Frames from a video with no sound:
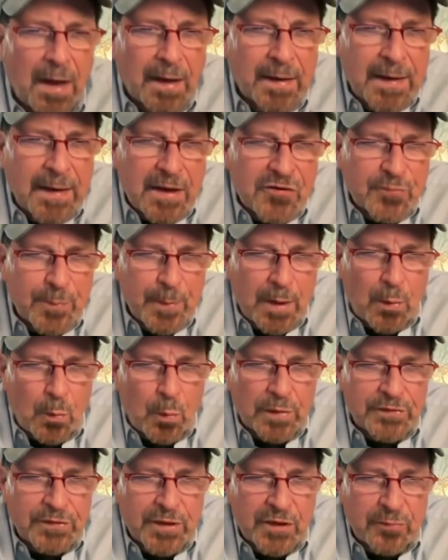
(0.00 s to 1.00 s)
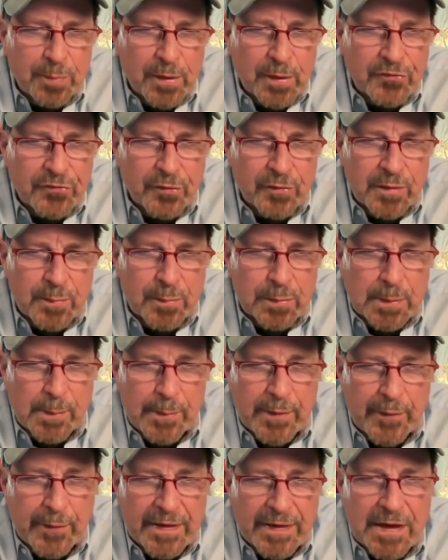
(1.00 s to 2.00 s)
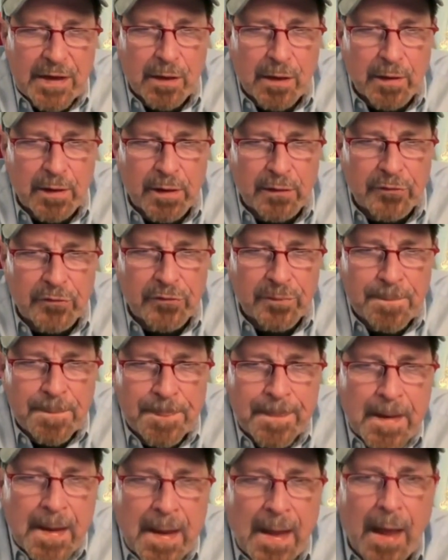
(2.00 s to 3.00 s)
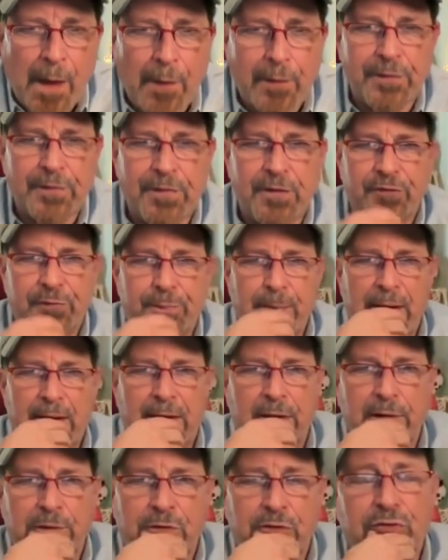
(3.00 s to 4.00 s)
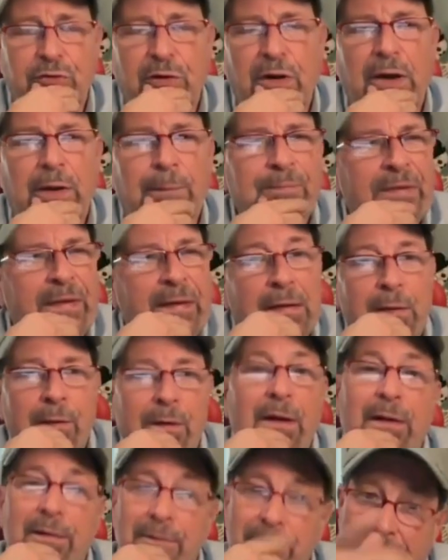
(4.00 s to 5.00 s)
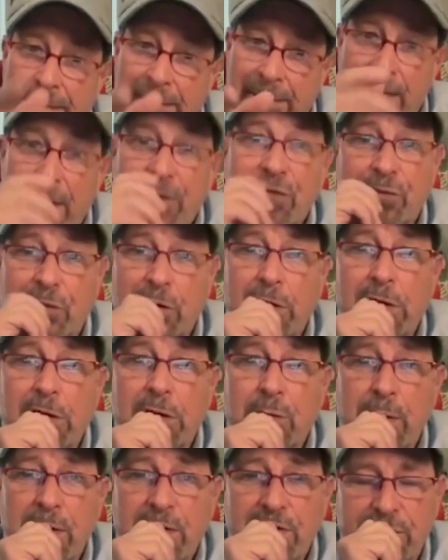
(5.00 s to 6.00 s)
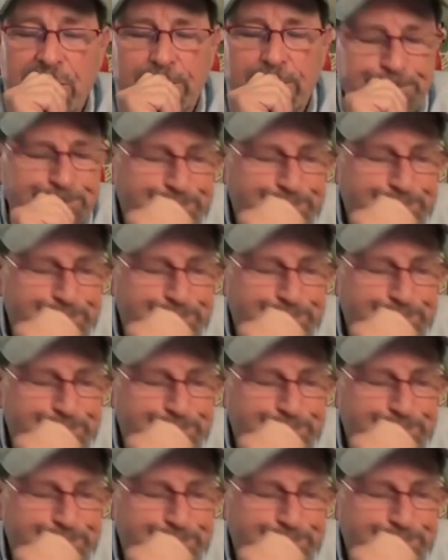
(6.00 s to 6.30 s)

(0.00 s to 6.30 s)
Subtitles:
Kay Schmidt, what takes place during the preliminary hearings? How did this make it to trial? That's a very good question.